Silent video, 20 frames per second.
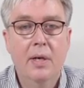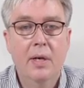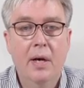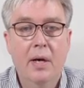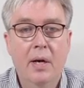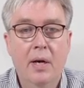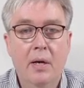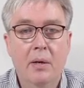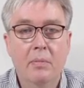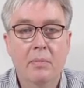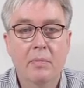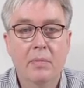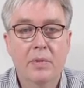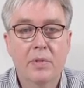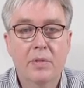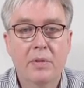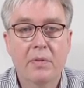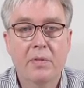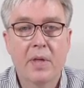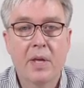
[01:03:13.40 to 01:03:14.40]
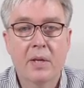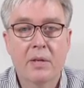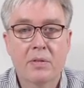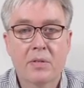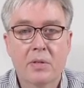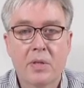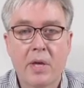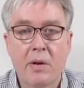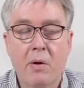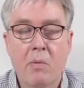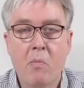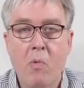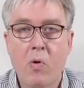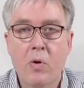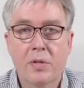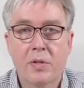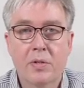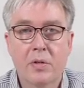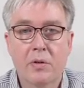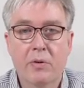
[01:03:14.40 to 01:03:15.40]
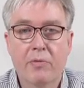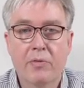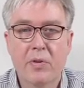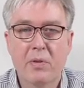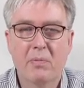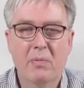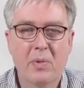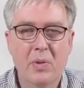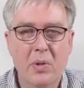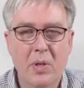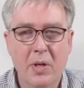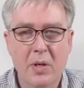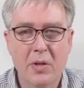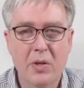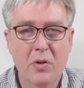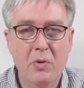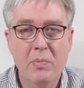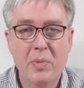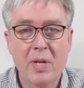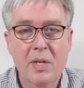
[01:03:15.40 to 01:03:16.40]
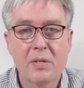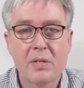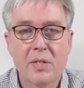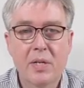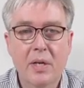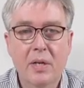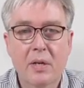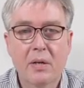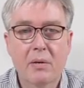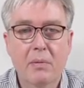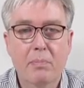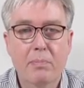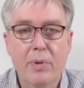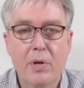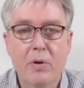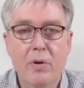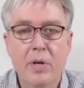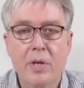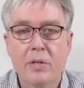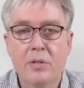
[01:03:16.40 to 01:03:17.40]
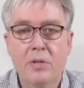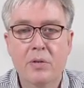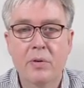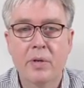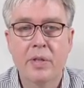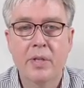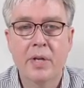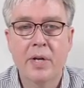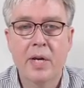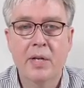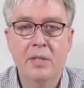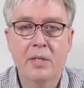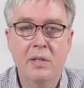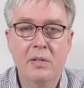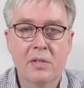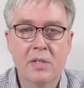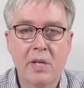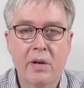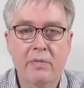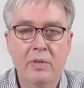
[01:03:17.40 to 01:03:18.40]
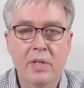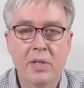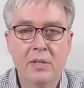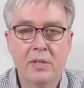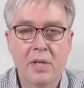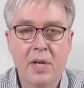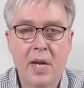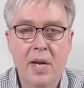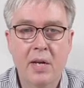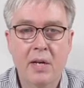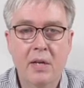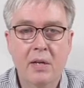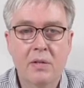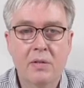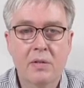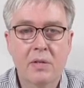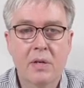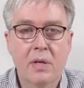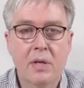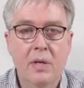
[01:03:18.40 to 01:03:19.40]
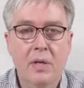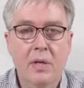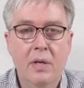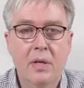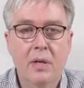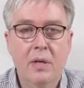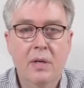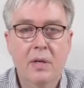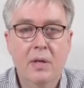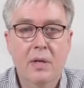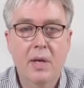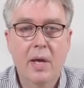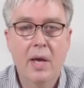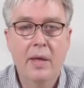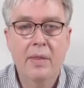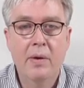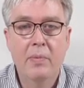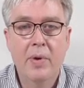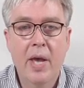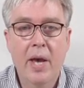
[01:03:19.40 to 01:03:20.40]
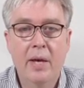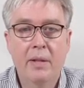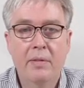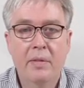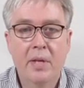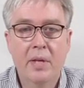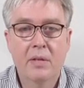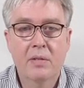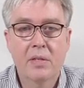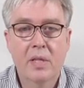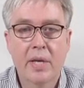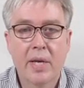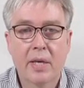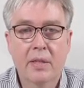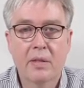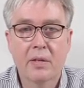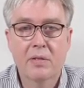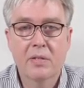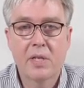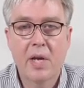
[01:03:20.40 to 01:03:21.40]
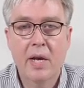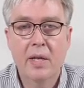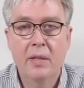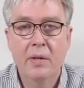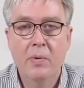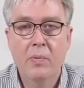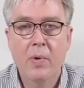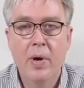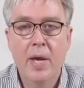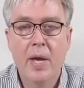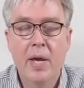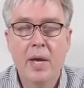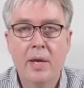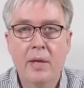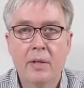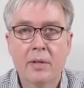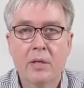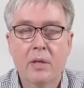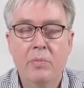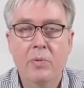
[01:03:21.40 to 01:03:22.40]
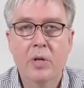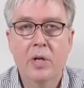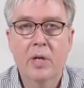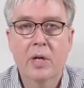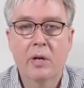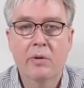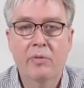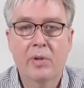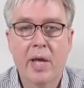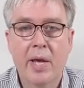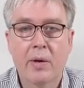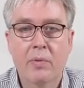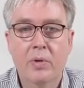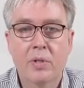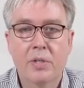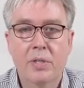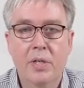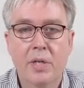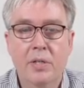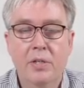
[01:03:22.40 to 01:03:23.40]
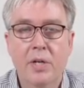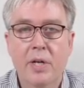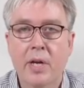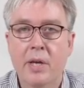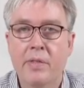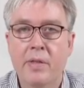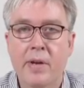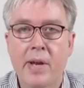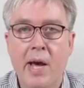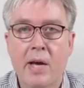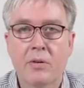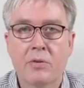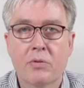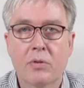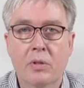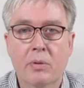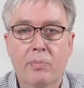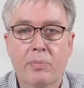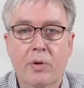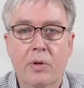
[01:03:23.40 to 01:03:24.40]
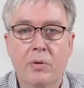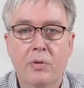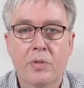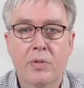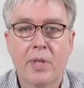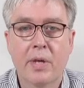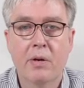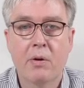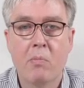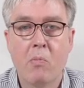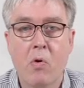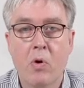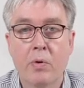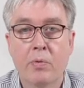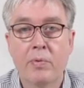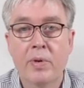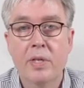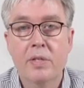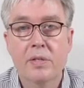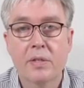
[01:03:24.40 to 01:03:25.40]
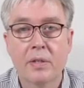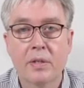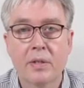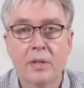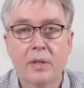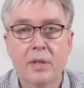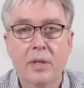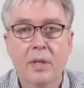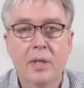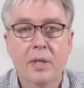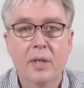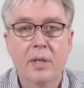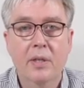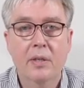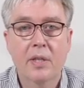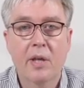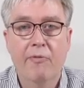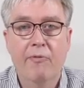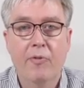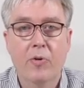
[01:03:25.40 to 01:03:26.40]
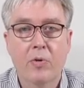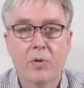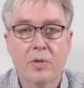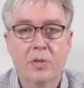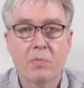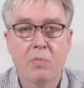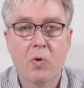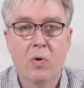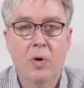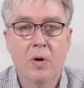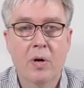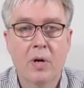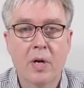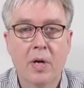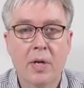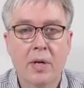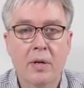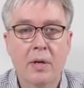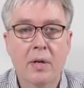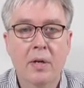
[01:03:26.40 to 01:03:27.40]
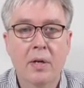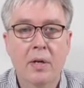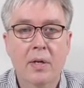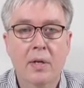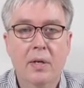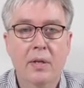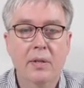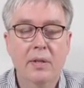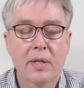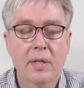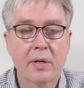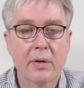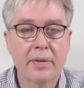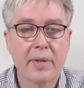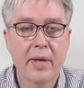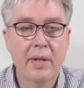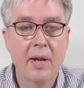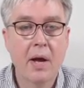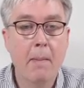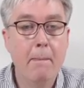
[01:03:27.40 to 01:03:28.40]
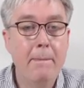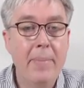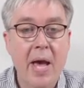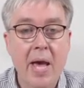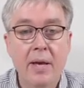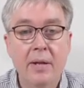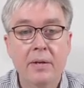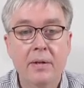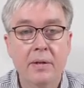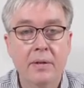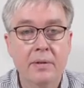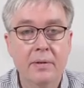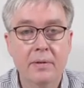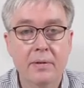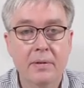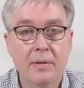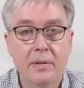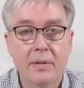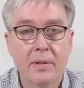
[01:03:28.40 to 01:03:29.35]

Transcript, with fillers: um, to things that are more sort of the humanistic period during the 1970s and 80s. And then we had things like the silent way and communicative language teaching and the natural approach that are more recent that focus more on, you know, that abandon,